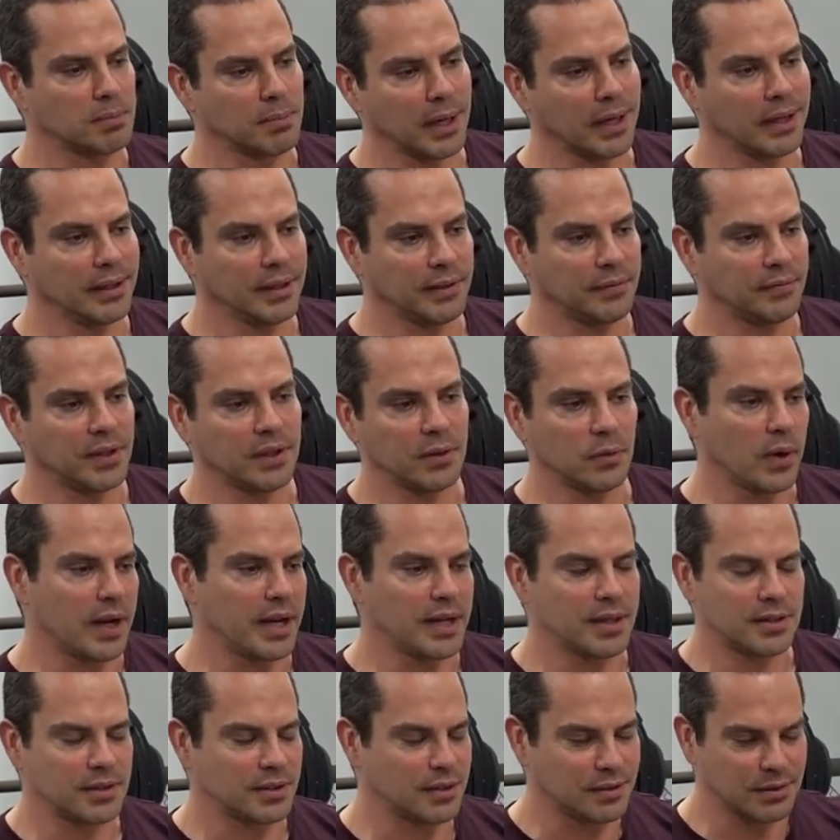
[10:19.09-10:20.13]
by lifting
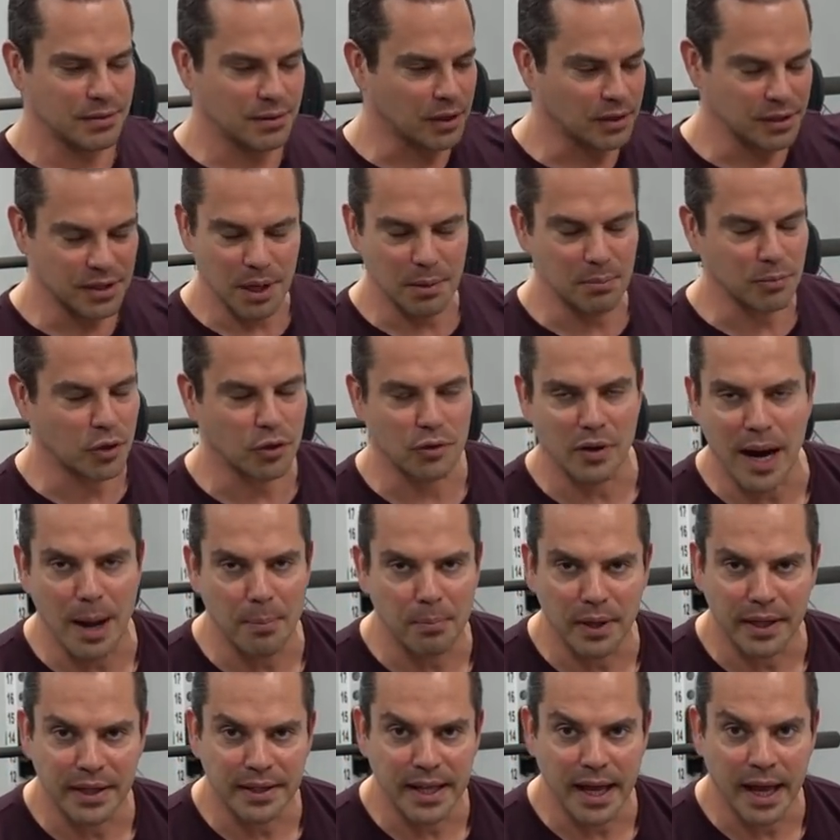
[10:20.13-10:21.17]
weights or some
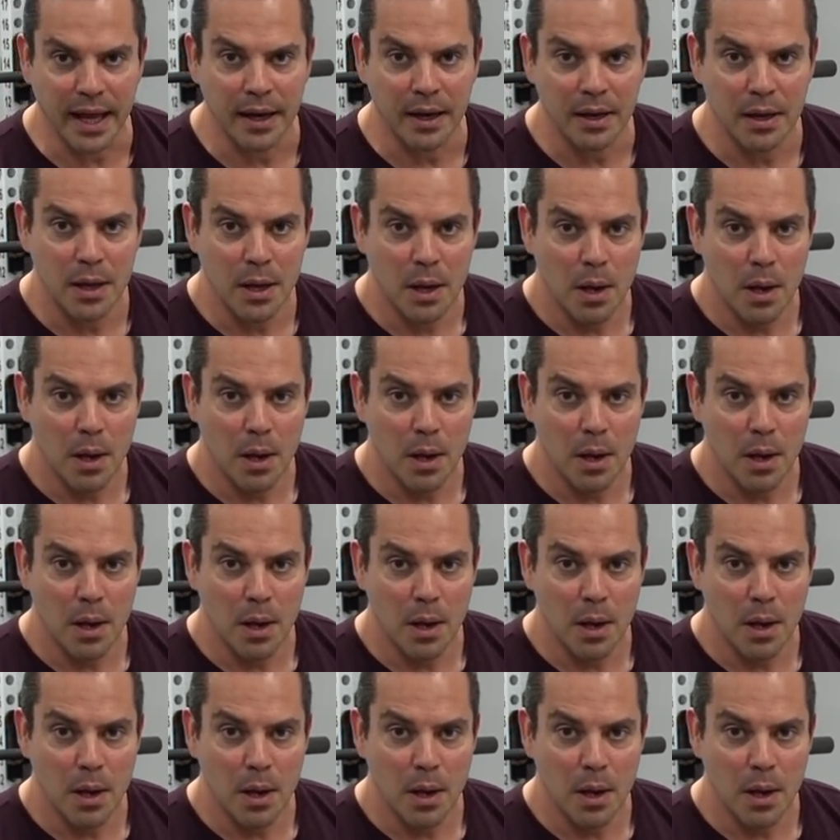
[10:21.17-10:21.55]
crap like that.